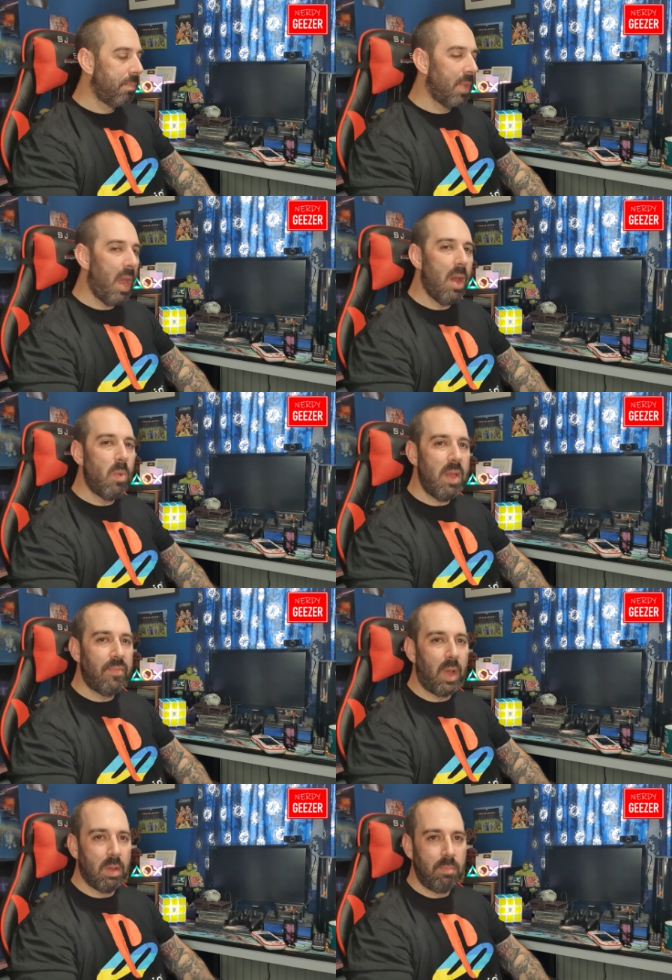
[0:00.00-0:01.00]

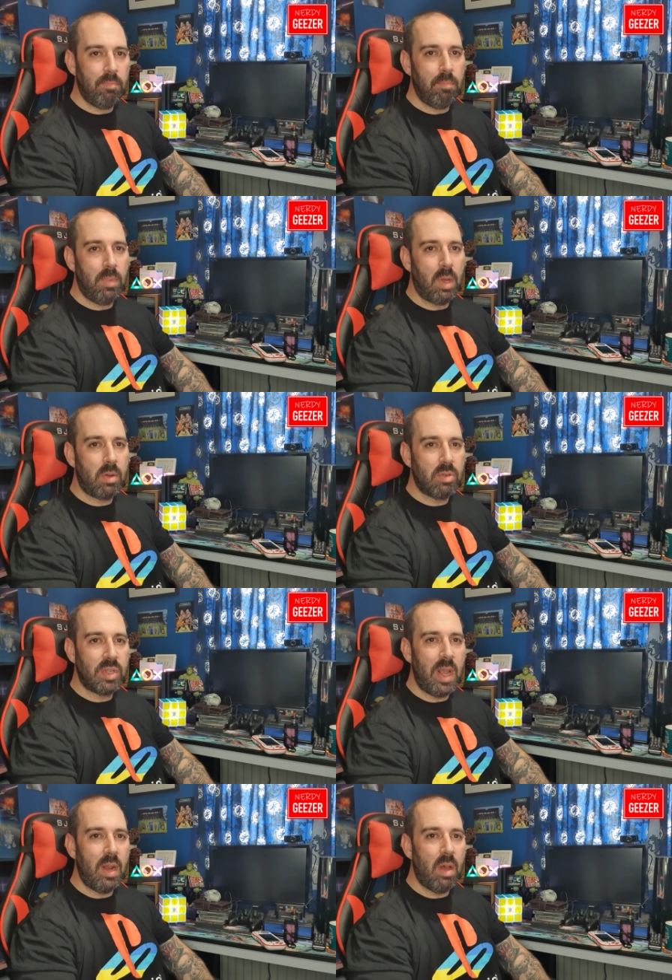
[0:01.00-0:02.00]
However, like I was
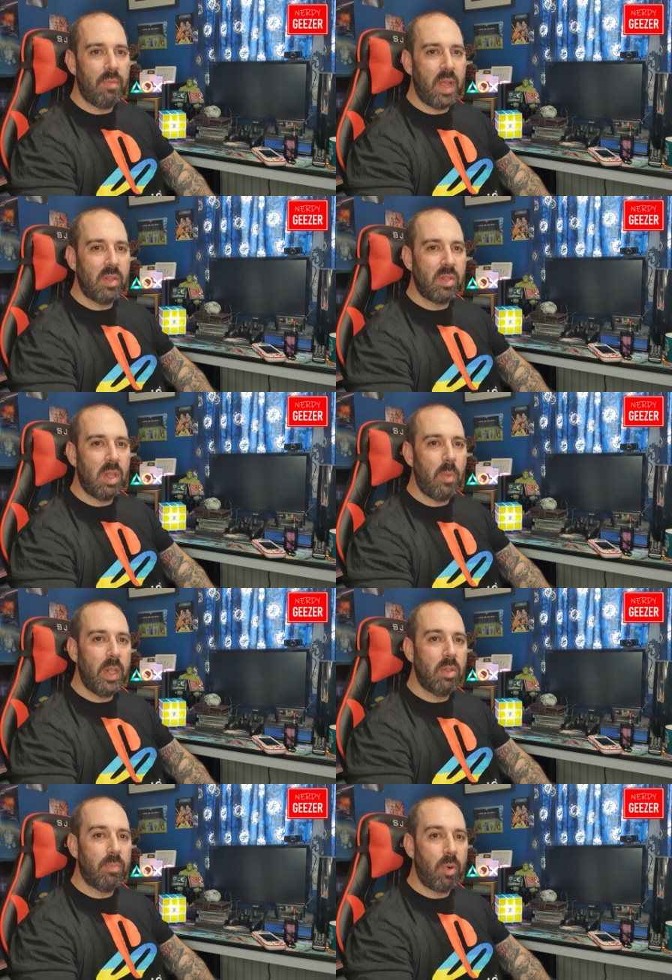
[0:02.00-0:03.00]
saying, I've had no
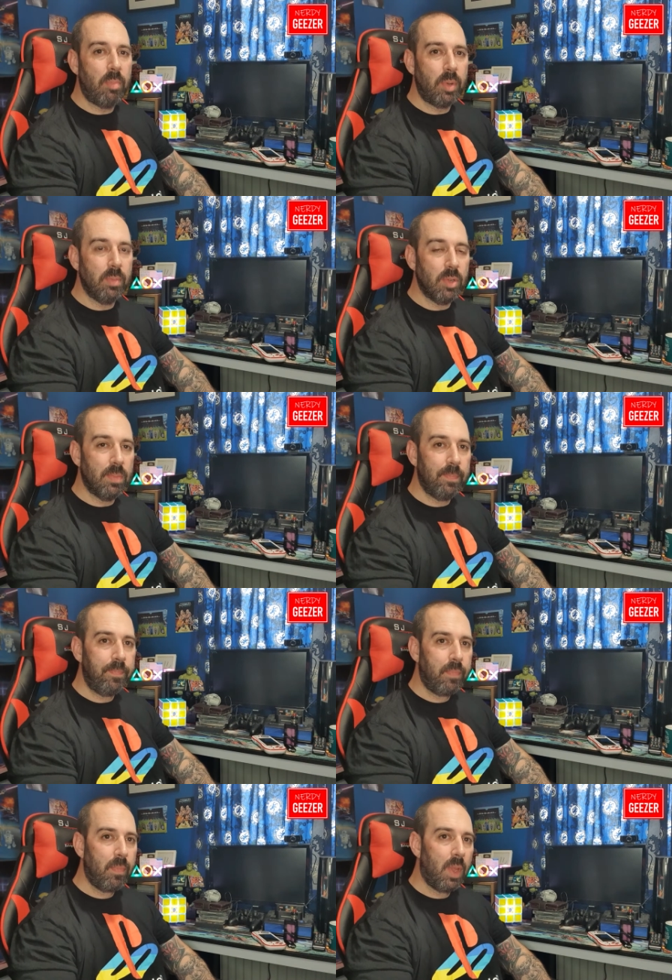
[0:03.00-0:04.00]
end of problems.
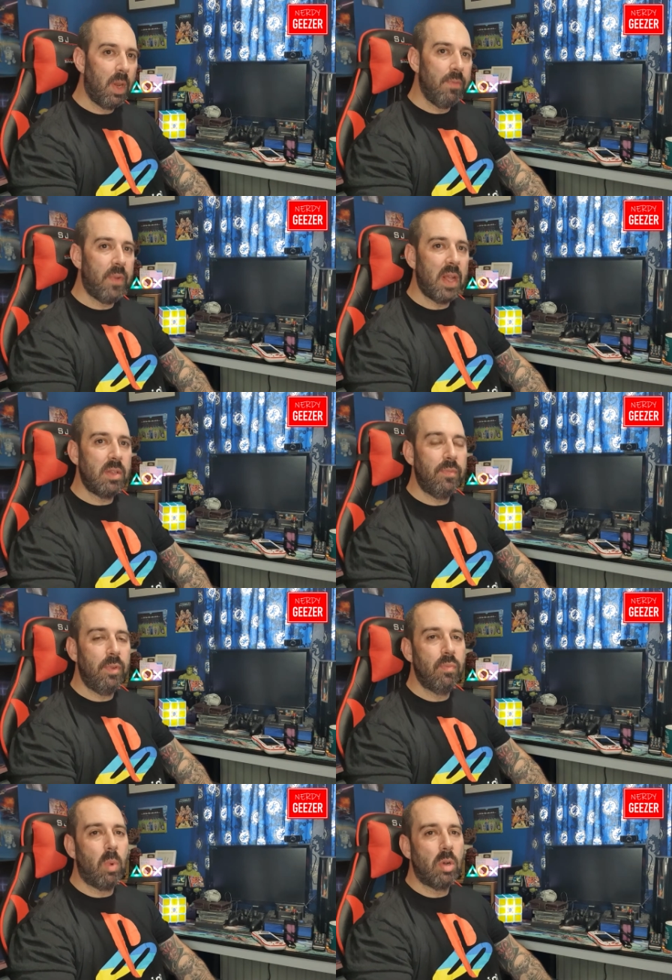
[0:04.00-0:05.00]
And in fact, if
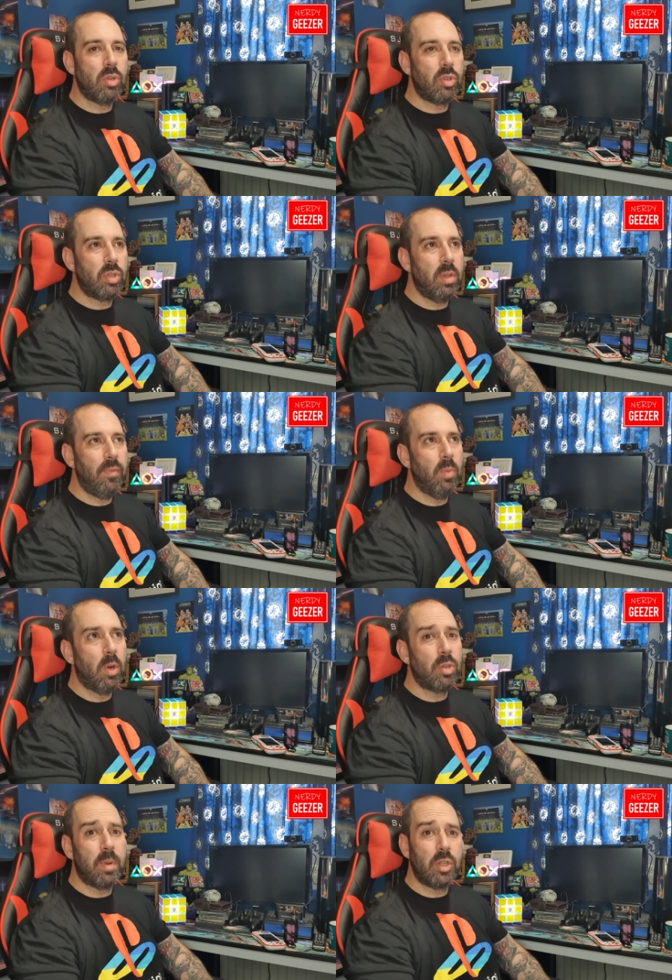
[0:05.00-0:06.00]
you
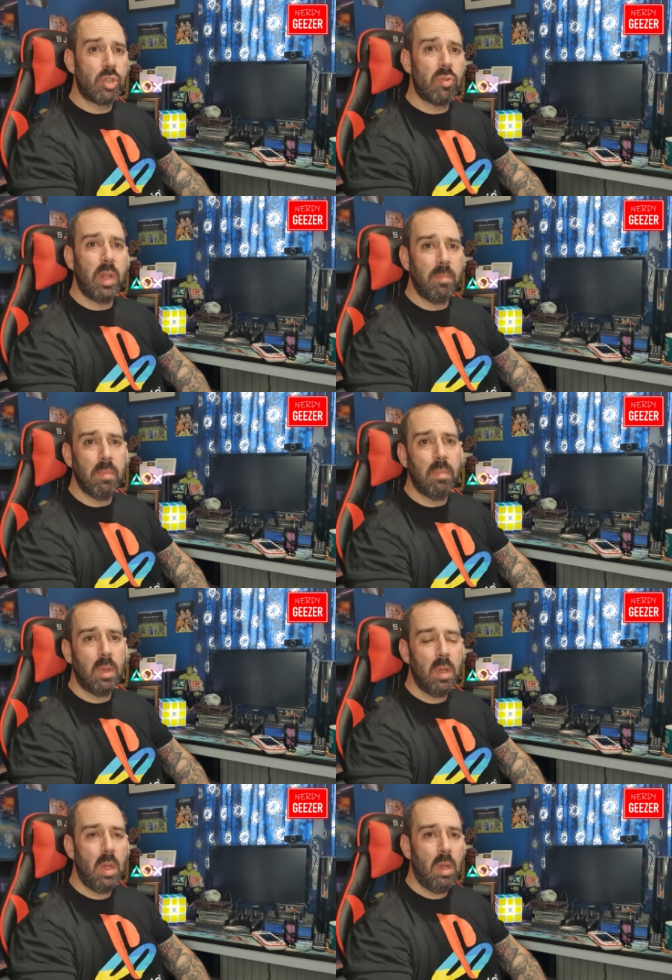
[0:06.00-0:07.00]
watched my stream
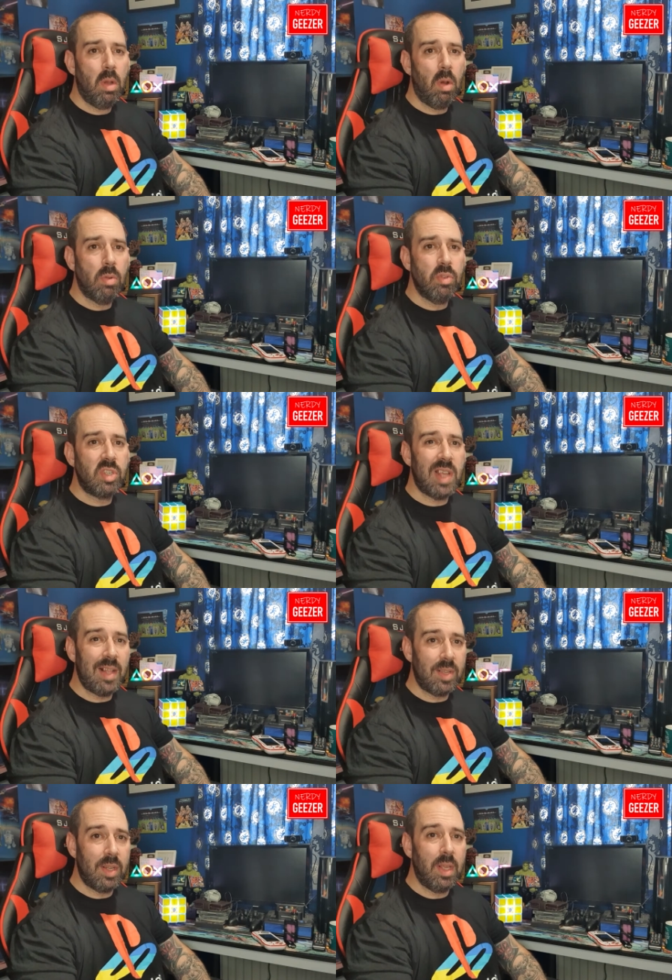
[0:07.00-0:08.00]
on
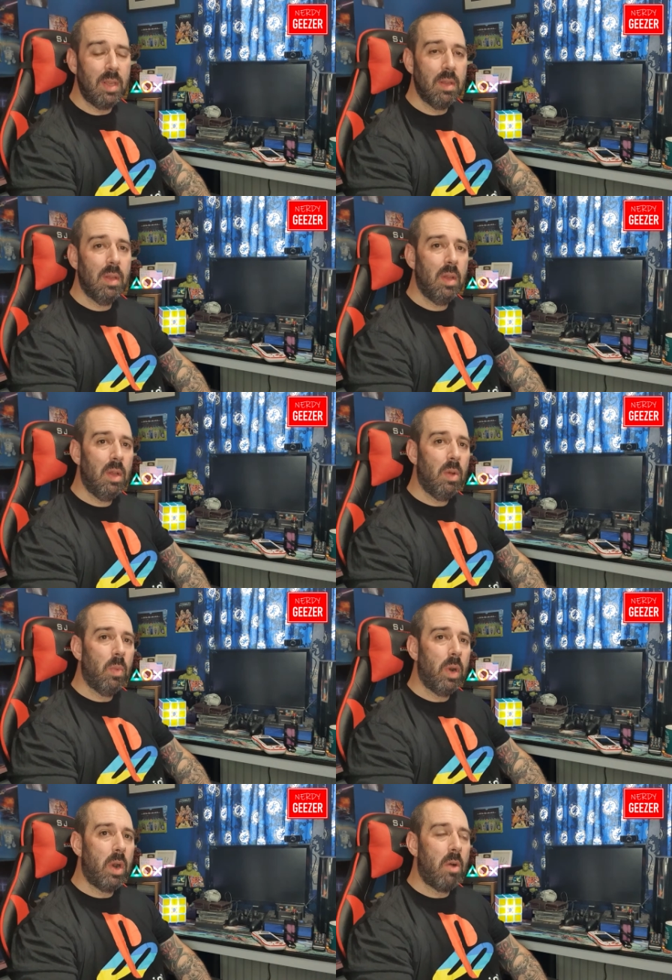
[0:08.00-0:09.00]
Saturday,
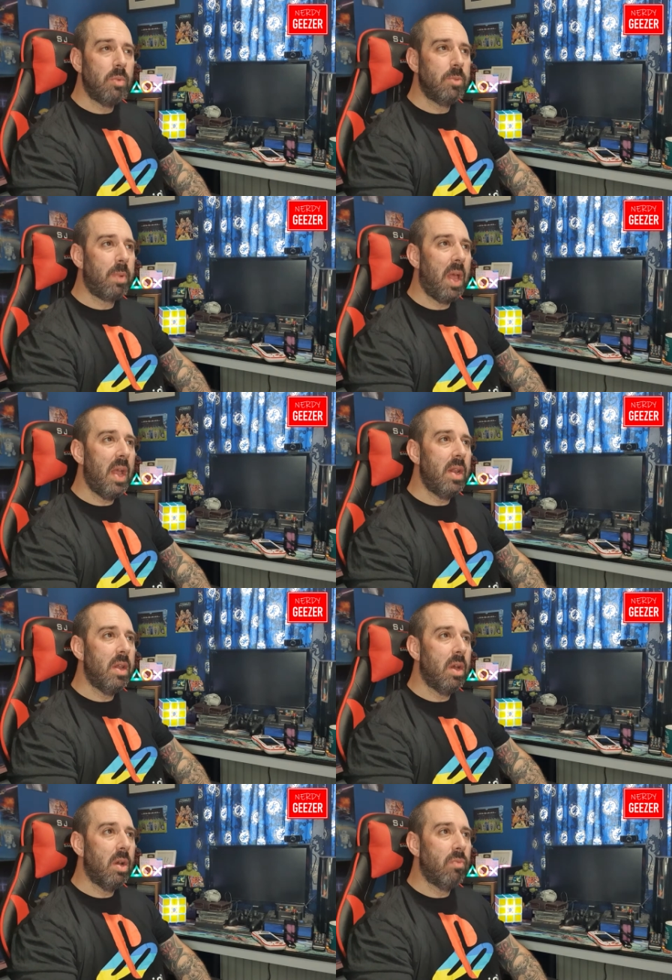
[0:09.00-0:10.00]
where I was playing
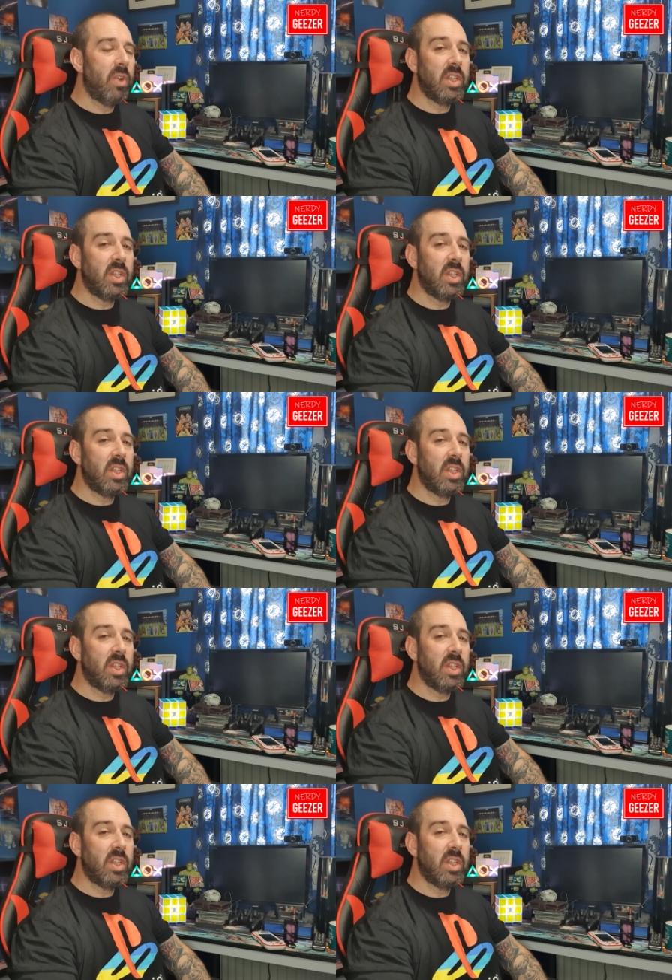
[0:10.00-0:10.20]
Rick